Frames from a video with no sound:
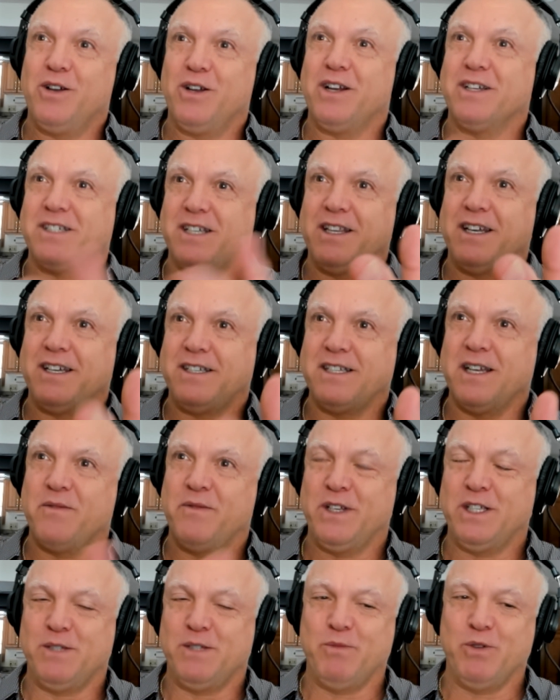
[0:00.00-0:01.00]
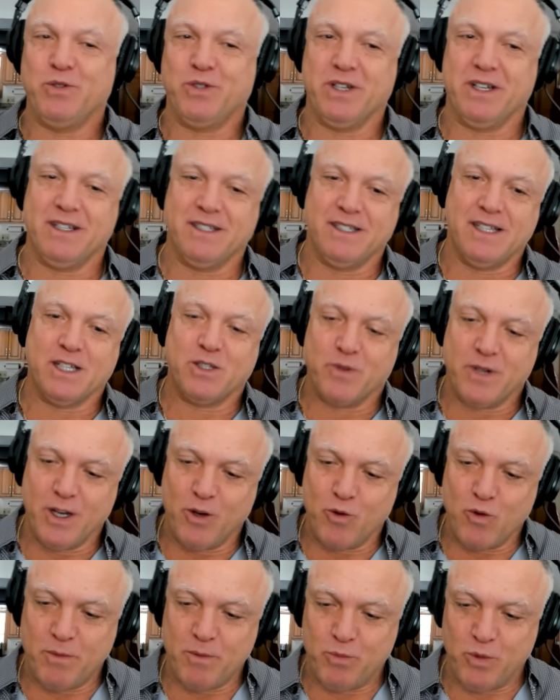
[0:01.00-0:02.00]
Because I like 70s music, because that's what I
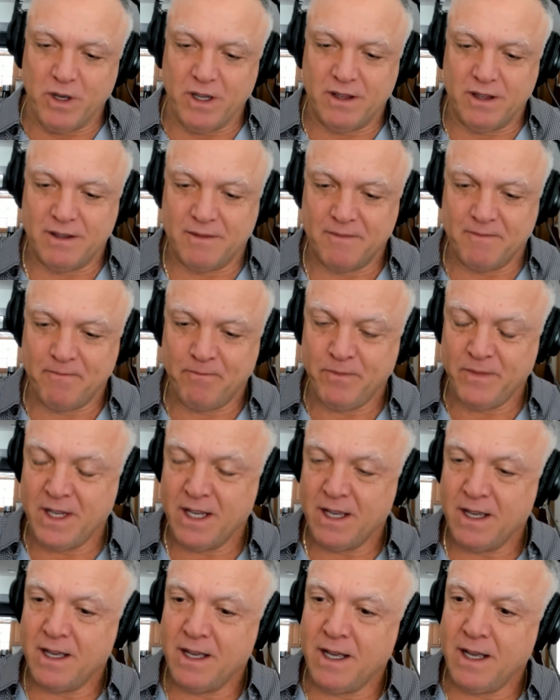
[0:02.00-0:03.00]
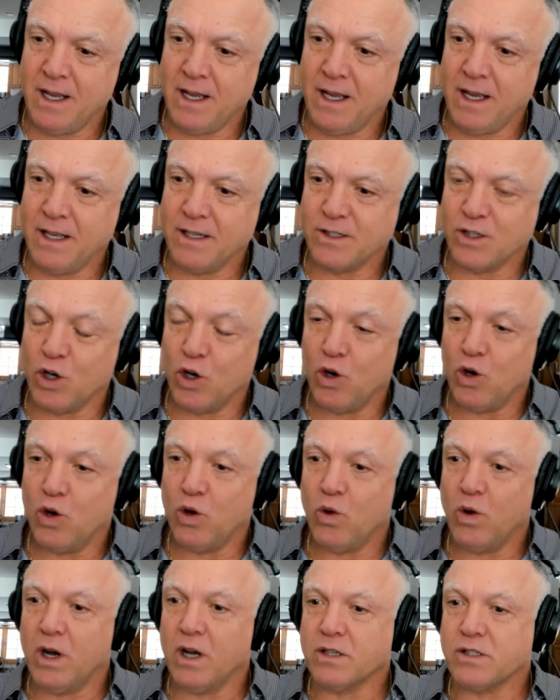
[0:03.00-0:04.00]
grew up with.
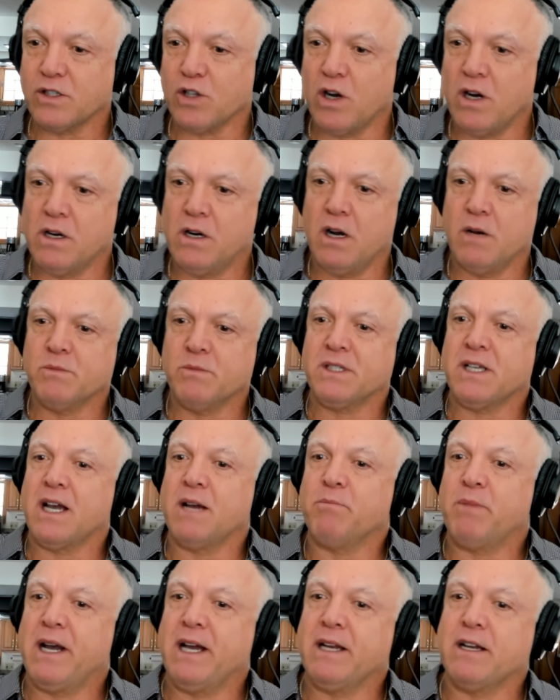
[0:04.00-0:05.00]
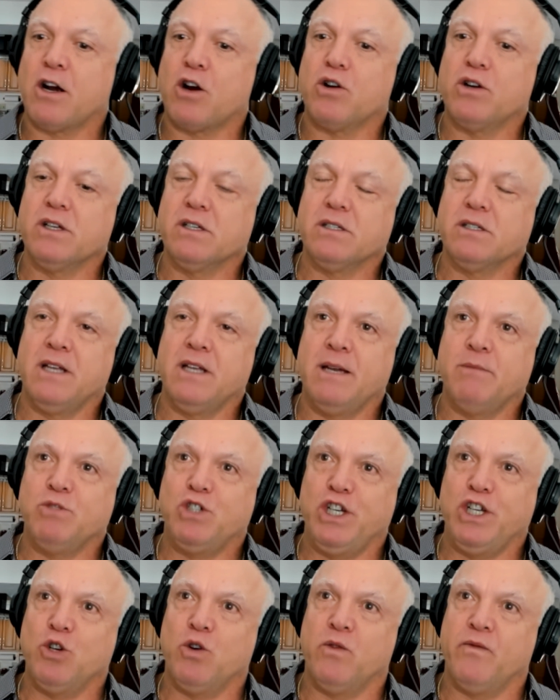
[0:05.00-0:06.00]
So a song comes on by an artist named
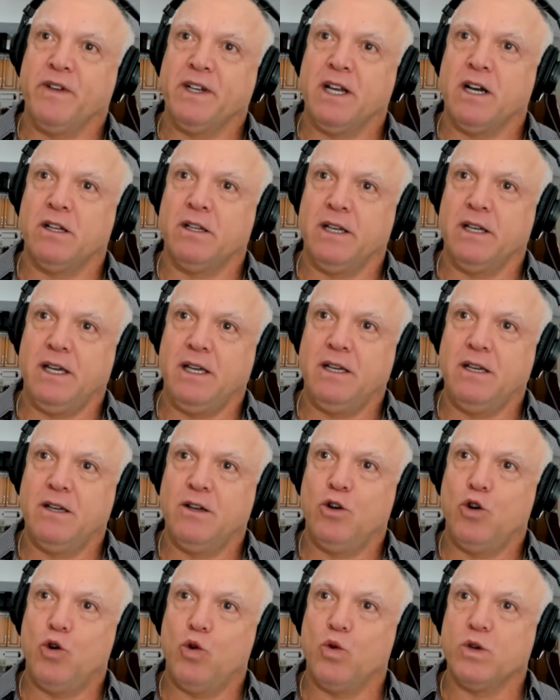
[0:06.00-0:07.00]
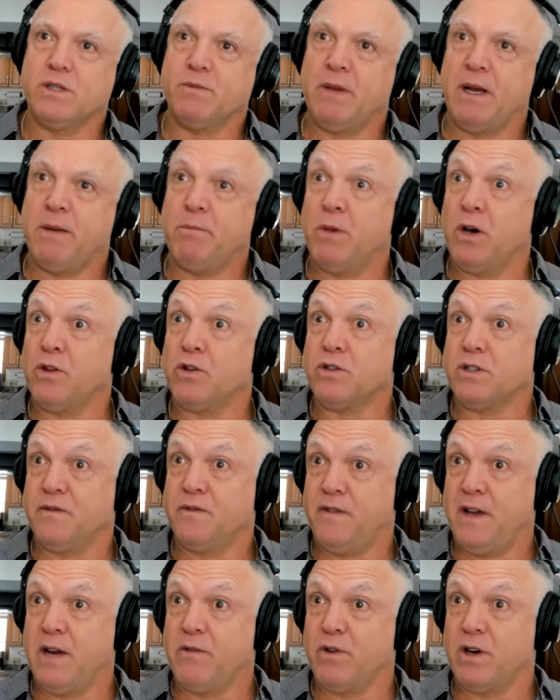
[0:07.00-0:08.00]
Gino Vanelli, who was my mother's
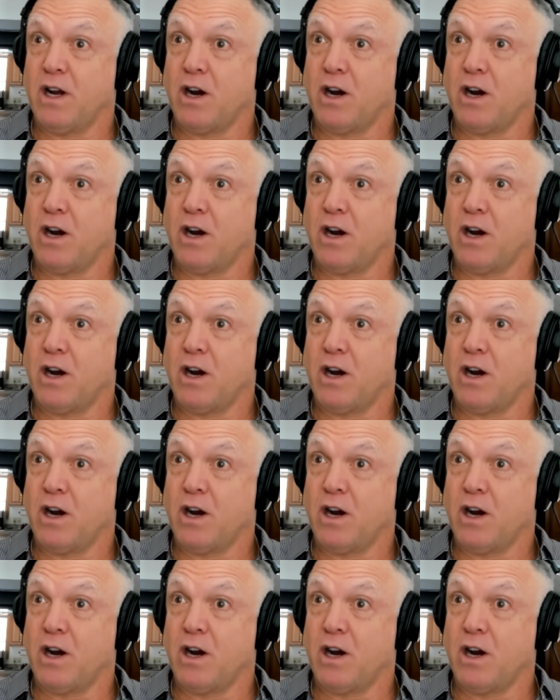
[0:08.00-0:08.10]
favorite